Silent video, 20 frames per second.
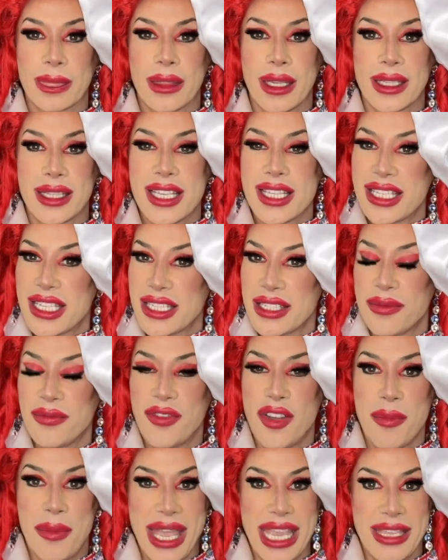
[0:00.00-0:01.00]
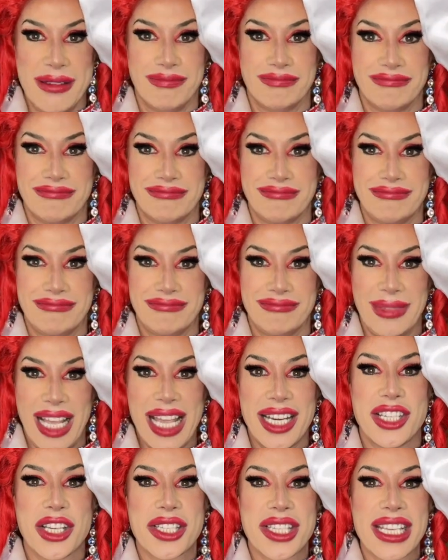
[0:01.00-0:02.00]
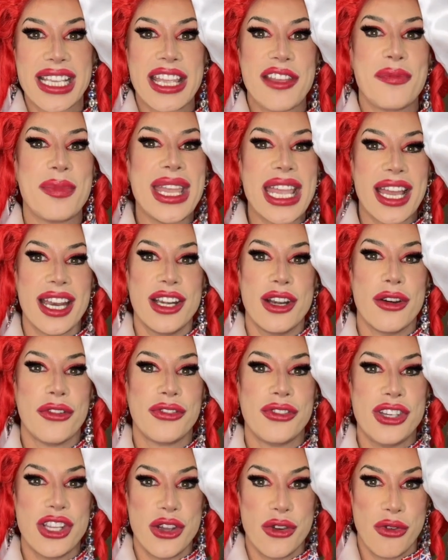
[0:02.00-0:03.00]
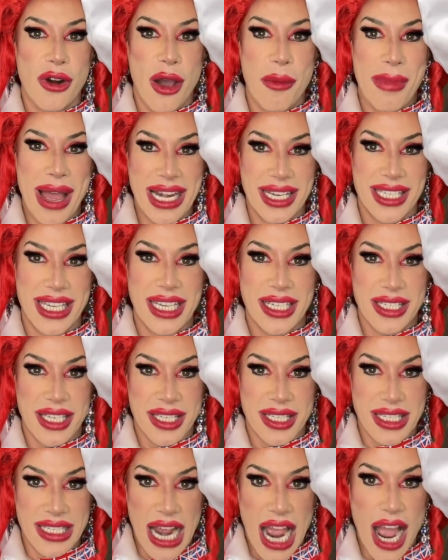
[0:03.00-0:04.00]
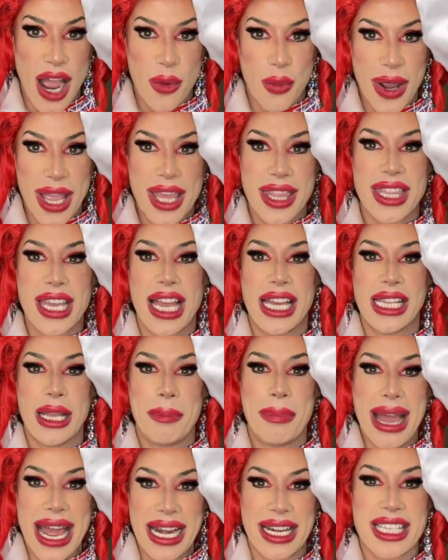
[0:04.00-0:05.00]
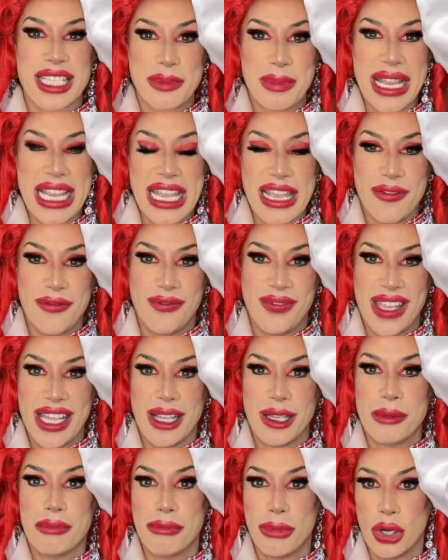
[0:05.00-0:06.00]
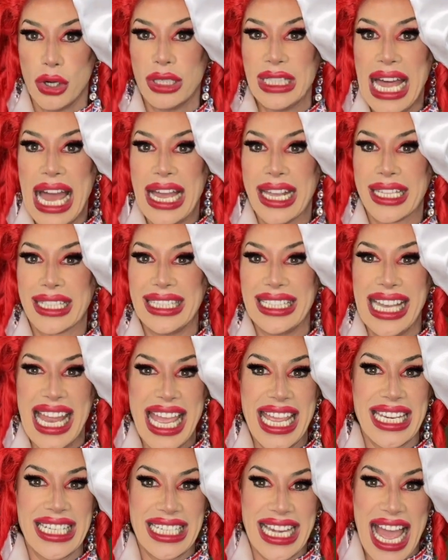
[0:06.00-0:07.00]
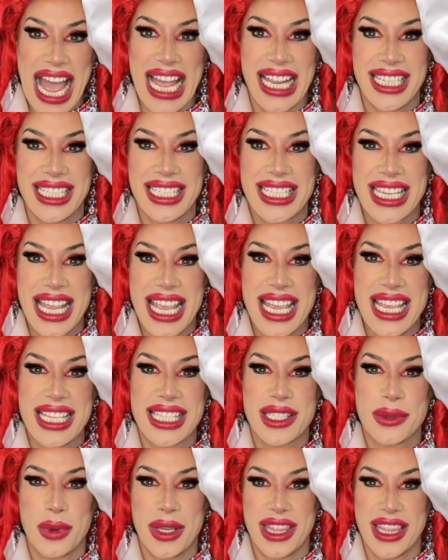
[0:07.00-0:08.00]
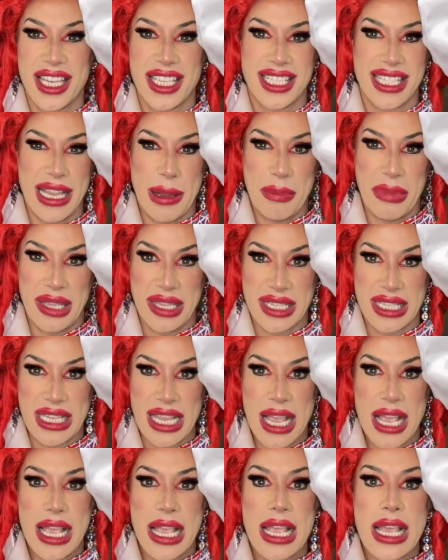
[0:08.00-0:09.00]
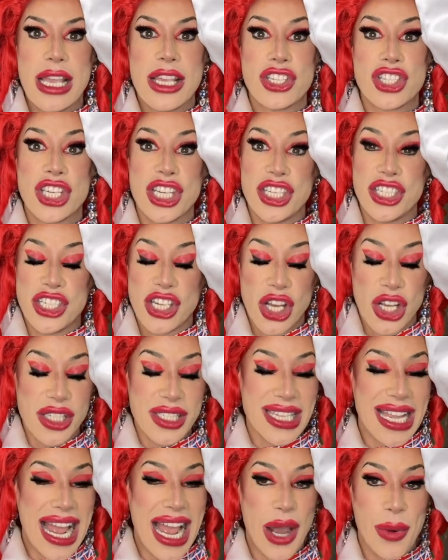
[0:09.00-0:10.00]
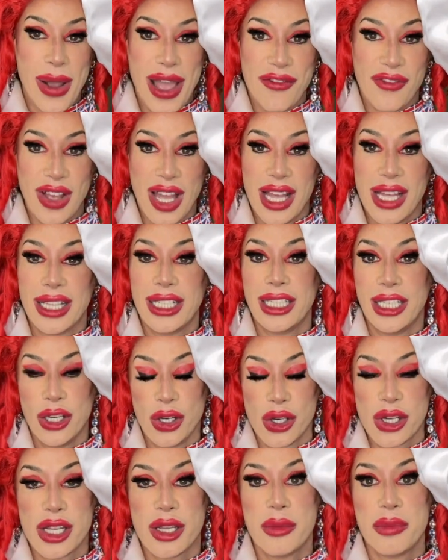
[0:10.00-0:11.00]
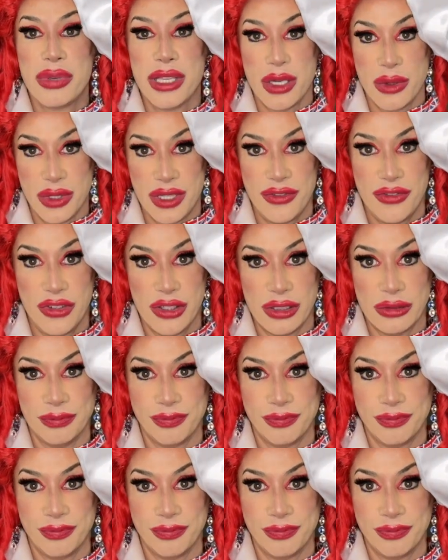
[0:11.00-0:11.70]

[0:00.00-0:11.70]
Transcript: This isn't for me. It doesn't give me enough New Romantic to start with, and the pants make it feel more like late 90s with the zippers. She does, however, look beautiful.